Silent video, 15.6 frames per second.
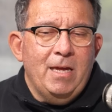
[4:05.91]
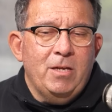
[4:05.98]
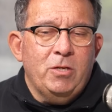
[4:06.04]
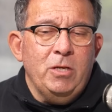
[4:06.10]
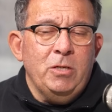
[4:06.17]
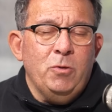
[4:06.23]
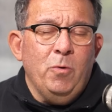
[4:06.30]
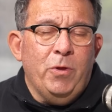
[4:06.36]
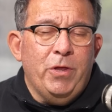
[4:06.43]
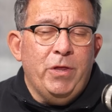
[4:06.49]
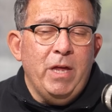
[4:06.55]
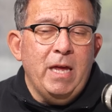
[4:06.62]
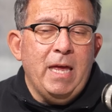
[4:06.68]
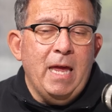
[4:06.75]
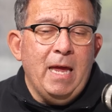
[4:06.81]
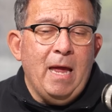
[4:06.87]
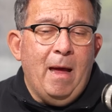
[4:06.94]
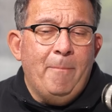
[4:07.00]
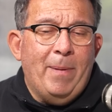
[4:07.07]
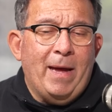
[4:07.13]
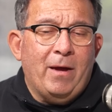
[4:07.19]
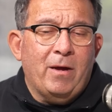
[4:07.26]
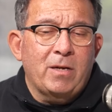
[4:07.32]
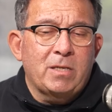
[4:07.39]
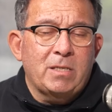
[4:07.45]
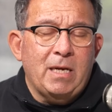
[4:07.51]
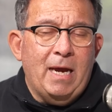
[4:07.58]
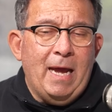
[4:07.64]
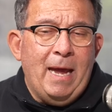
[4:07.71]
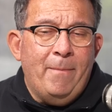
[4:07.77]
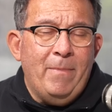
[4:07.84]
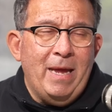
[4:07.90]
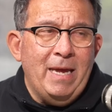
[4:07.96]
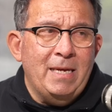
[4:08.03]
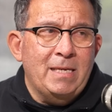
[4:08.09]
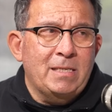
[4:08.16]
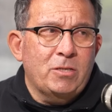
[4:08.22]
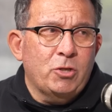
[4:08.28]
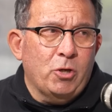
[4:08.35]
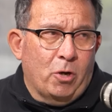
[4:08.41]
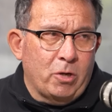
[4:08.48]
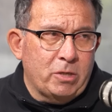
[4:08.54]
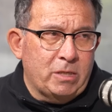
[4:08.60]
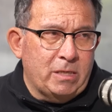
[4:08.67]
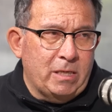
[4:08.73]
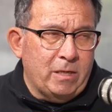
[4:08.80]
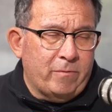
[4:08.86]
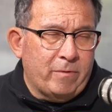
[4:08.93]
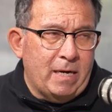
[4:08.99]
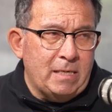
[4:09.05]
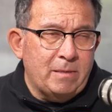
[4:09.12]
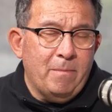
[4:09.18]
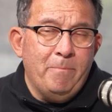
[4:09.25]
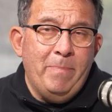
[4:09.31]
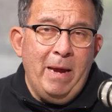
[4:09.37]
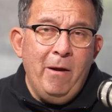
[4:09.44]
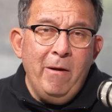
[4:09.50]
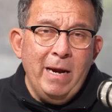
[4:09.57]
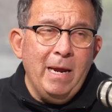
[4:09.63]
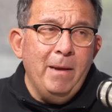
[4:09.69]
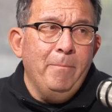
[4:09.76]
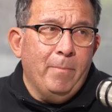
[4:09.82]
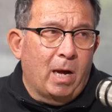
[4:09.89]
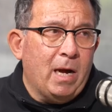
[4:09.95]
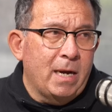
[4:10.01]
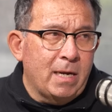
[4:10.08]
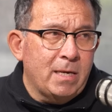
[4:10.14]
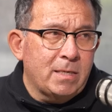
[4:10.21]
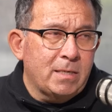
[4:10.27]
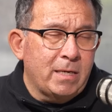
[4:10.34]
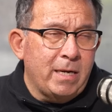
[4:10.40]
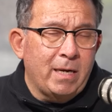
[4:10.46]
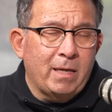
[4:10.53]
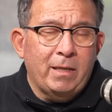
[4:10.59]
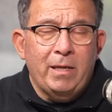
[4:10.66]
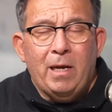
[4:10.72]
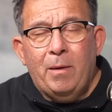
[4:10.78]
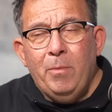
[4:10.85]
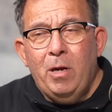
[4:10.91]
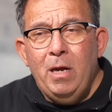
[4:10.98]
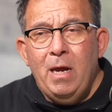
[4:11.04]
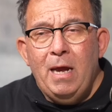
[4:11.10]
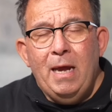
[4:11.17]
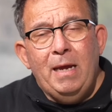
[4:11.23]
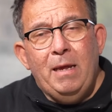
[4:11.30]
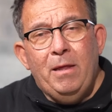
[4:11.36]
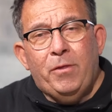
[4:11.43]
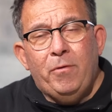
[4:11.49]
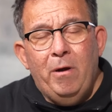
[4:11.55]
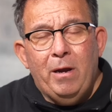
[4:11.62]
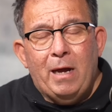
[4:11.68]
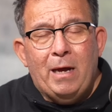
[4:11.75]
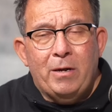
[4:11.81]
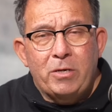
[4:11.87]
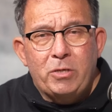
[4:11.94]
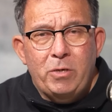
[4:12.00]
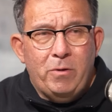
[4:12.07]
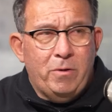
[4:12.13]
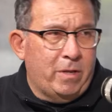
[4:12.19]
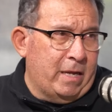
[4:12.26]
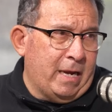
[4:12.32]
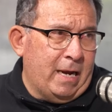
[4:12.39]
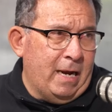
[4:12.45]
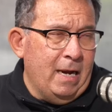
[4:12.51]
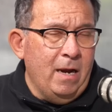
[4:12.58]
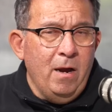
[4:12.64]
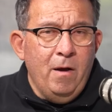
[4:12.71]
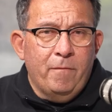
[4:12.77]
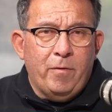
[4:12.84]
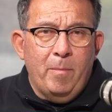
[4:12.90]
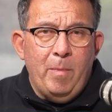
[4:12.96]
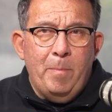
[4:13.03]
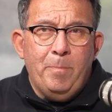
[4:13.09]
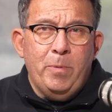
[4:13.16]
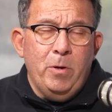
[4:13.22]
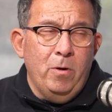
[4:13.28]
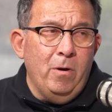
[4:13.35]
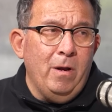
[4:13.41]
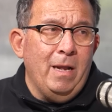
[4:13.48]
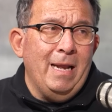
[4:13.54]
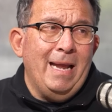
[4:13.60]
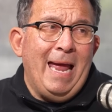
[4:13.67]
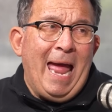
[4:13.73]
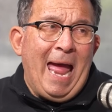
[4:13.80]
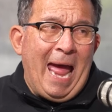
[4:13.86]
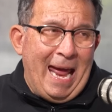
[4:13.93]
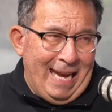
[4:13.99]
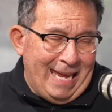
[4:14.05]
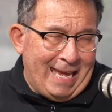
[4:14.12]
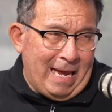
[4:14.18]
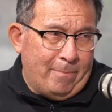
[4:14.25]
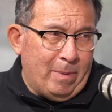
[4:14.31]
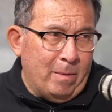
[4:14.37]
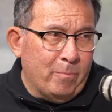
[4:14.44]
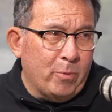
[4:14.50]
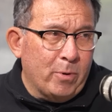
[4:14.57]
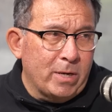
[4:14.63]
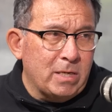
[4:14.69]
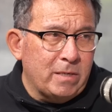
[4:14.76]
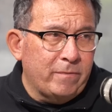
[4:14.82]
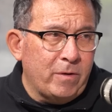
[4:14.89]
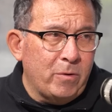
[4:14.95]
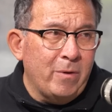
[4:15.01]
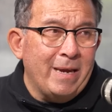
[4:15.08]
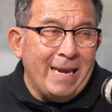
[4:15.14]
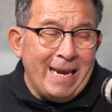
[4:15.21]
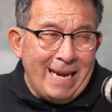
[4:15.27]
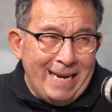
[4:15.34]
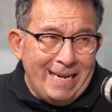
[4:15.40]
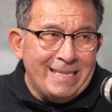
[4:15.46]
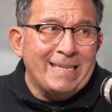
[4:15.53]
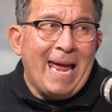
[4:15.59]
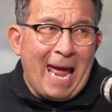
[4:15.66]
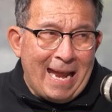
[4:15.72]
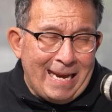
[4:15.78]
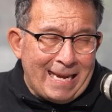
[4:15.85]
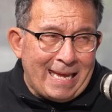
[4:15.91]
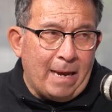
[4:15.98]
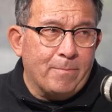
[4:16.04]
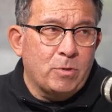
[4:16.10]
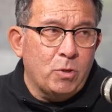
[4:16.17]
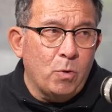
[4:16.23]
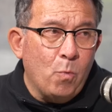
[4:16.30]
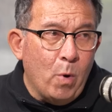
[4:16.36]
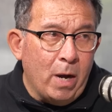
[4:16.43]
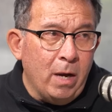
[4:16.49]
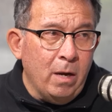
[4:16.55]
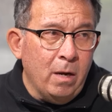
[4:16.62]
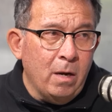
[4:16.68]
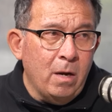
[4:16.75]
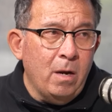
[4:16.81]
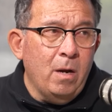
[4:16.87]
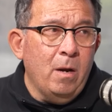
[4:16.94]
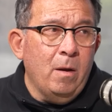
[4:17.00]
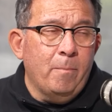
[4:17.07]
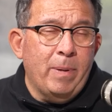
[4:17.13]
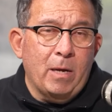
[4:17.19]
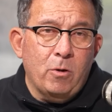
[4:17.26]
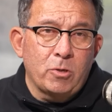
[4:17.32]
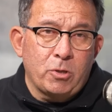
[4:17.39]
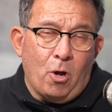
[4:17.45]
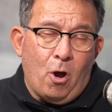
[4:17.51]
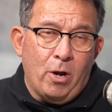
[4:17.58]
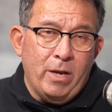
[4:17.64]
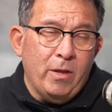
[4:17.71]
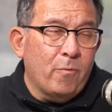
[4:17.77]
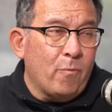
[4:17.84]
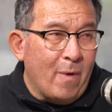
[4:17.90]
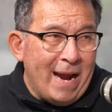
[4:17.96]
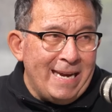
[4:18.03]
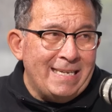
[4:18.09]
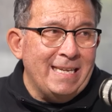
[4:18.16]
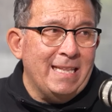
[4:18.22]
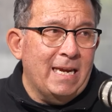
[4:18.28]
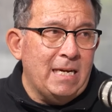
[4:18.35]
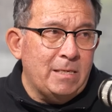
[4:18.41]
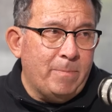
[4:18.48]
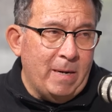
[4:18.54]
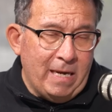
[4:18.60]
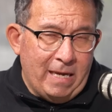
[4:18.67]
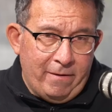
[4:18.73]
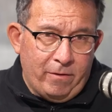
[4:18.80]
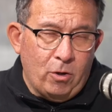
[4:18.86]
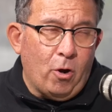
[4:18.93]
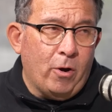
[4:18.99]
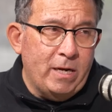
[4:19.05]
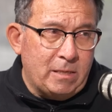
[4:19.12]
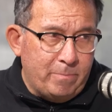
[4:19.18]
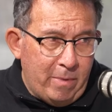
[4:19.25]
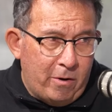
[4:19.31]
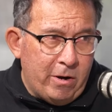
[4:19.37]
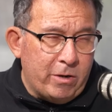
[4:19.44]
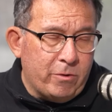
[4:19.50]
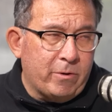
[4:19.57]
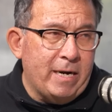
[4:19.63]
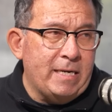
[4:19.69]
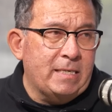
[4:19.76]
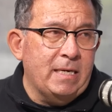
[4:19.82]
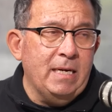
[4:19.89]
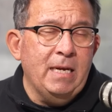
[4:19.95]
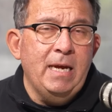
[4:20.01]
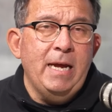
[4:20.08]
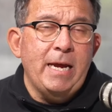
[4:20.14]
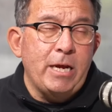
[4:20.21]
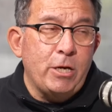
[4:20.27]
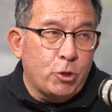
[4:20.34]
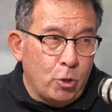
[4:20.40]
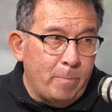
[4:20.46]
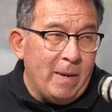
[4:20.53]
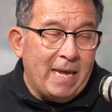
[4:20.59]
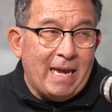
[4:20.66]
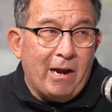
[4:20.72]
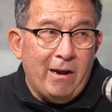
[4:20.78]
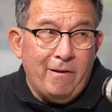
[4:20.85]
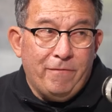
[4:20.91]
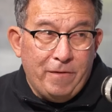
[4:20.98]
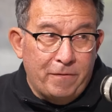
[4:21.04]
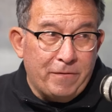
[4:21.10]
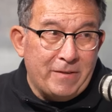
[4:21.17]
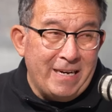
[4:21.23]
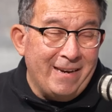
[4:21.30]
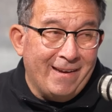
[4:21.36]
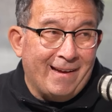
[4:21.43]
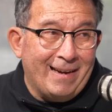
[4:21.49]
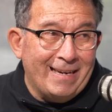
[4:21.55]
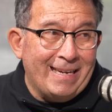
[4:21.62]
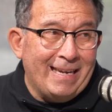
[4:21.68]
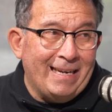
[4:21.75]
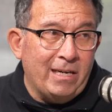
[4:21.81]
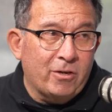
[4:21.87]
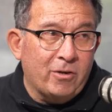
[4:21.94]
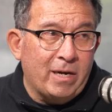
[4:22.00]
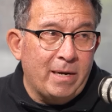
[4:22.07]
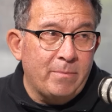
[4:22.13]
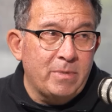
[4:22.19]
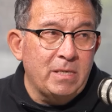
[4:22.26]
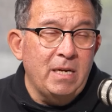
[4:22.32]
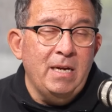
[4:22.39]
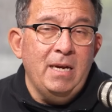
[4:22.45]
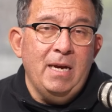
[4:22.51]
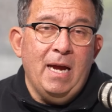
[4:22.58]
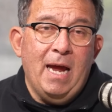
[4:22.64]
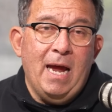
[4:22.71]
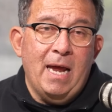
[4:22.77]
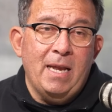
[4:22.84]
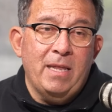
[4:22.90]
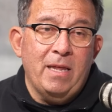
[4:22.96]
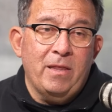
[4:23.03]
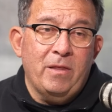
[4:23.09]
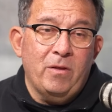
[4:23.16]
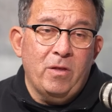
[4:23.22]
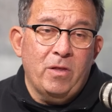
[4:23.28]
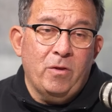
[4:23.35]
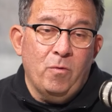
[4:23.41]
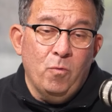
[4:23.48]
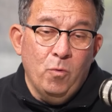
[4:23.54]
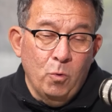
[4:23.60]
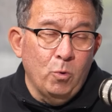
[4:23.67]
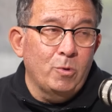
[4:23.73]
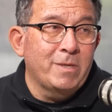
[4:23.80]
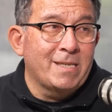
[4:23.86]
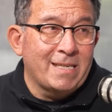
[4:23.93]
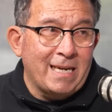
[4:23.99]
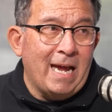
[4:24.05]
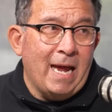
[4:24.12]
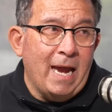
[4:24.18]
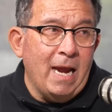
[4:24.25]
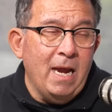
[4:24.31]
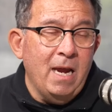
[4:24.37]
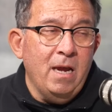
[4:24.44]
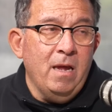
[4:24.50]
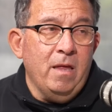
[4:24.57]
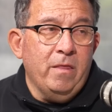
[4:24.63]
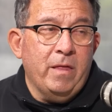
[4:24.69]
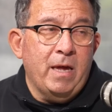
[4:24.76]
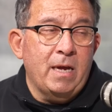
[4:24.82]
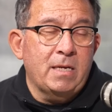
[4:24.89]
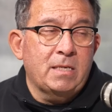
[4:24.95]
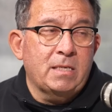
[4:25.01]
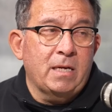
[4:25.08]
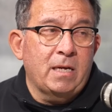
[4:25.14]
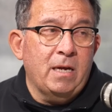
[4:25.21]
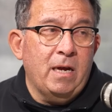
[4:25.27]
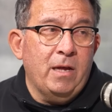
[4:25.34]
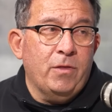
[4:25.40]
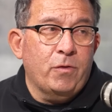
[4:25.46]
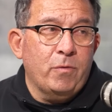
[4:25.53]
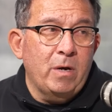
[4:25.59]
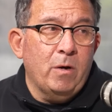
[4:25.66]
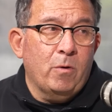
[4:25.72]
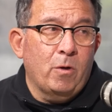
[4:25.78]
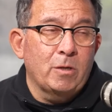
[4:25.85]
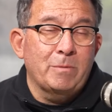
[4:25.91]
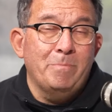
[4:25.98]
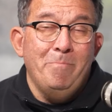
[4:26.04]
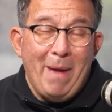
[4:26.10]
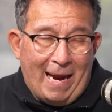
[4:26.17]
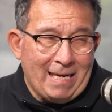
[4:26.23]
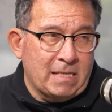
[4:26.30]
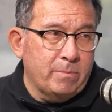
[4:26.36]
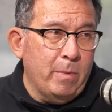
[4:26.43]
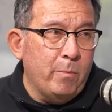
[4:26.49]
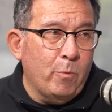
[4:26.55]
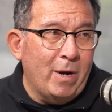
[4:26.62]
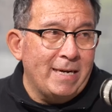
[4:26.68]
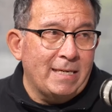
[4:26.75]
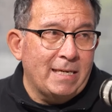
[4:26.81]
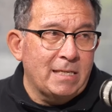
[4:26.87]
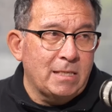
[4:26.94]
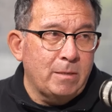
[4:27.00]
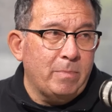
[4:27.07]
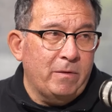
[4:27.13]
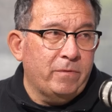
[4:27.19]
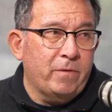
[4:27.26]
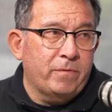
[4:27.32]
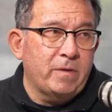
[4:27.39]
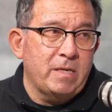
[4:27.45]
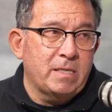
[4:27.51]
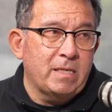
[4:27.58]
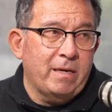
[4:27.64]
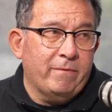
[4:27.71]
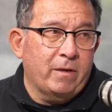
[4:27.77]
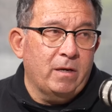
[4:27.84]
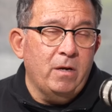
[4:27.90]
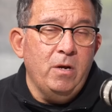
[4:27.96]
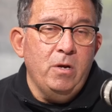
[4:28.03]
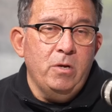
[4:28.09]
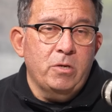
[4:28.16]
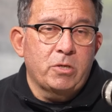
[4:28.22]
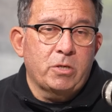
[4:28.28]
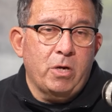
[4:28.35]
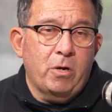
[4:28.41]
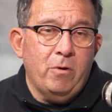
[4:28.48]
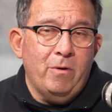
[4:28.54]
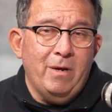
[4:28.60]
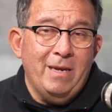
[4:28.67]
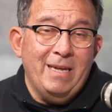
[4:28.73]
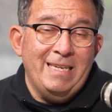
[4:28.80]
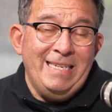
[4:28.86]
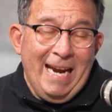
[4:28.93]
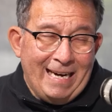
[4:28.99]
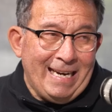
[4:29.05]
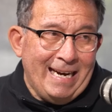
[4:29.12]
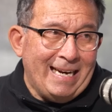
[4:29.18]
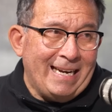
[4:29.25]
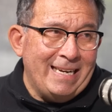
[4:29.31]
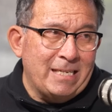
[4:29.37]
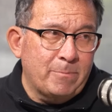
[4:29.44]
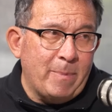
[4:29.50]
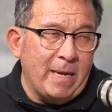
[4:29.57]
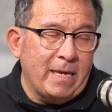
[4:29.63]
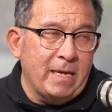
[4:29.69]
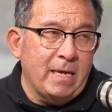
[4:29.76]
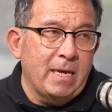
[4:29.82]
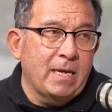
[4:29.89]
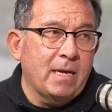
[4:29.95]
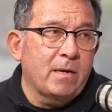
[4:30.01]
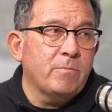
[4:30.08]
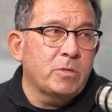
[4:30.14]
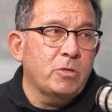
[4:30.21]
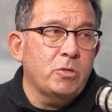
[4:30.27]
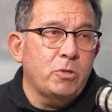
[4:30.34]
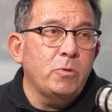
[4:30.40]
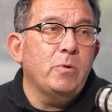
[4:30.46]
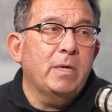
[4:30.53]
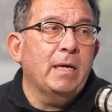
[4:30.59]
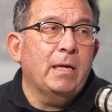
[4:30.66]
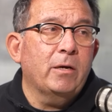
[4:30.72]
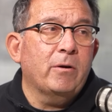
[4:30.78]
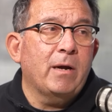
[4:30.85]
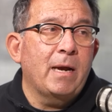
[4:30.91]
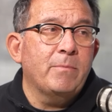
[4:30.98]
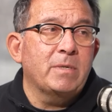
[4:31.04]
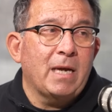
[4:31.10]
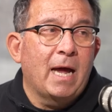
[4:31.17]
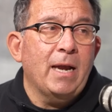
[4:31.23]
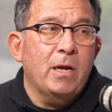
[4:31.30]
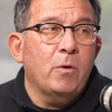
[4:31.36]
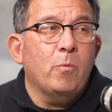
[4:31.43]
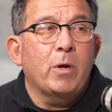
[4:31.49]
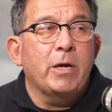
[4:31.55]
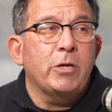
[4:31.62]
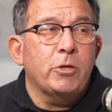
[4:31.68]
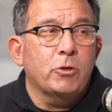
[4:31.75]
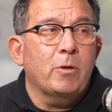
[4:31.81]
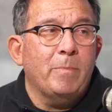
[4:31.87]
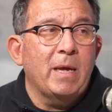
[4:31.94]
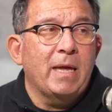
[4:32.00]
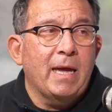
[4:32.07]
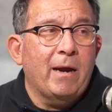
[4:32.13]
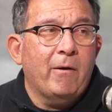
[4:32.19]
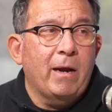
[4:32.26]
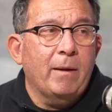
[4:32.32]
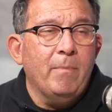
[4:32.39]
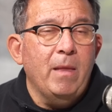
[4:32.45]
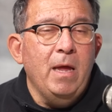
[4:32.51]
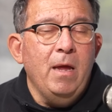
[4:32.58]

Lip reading: Just your thinking about his chances in the race, bearing in mind, Neil, that I'm going to throw it out to you there. From a pure handicapping point of view, he is handicapped to win, because on the rating that he's been given, on his merit rating, he should be carrying 59 kilograms. And the rules say that a 3-year-old's maximum weight has to be 57. So technically speaking, he comes in 2 kilograms under what he should be carrying.